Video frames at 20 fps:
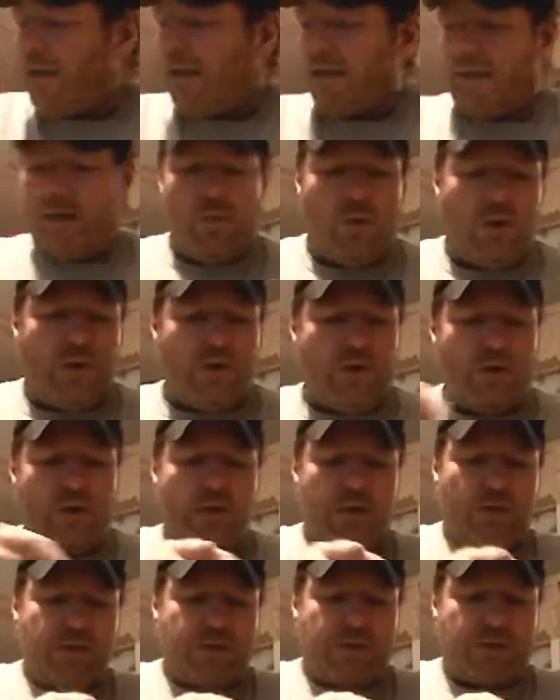The one that
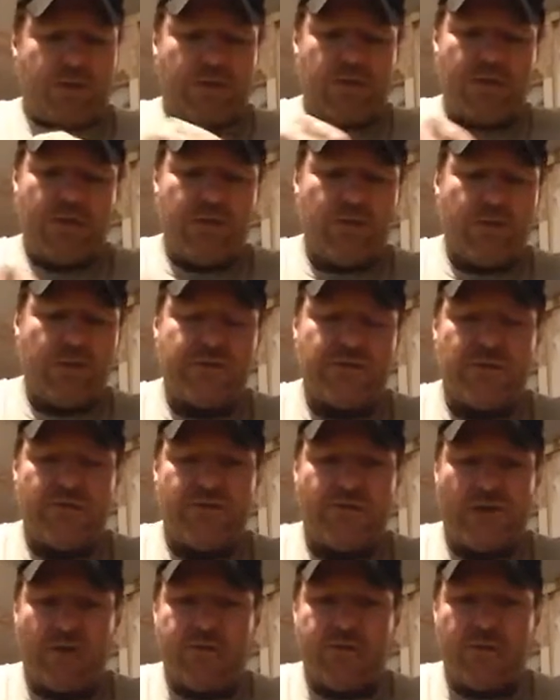goes onto the
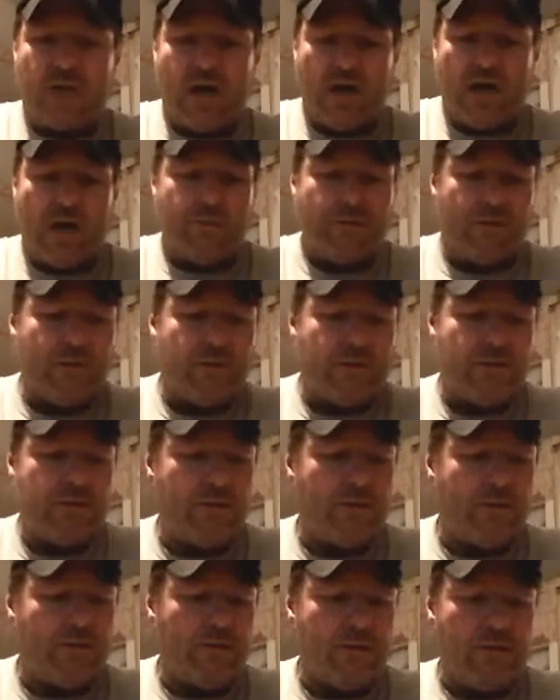very top
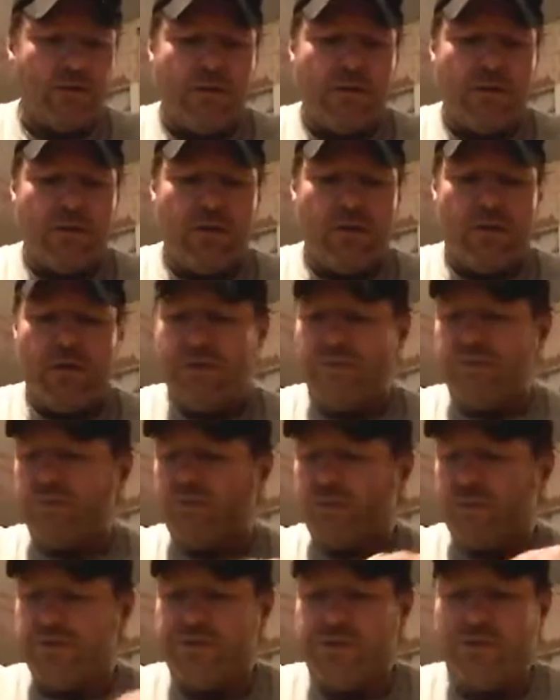of the
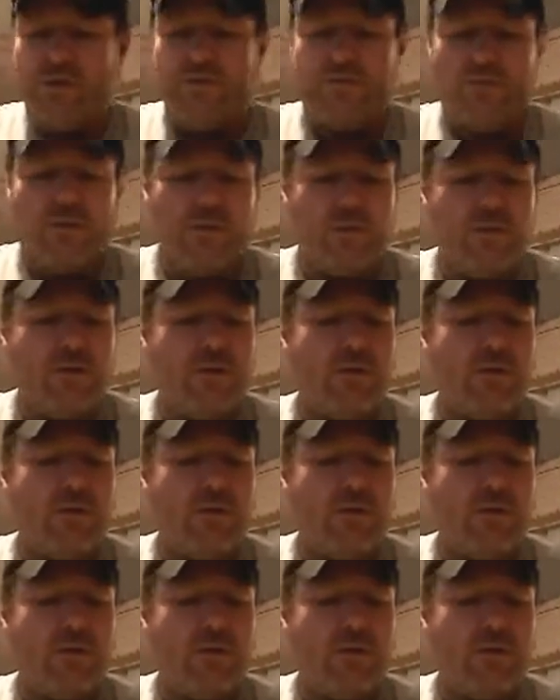receiver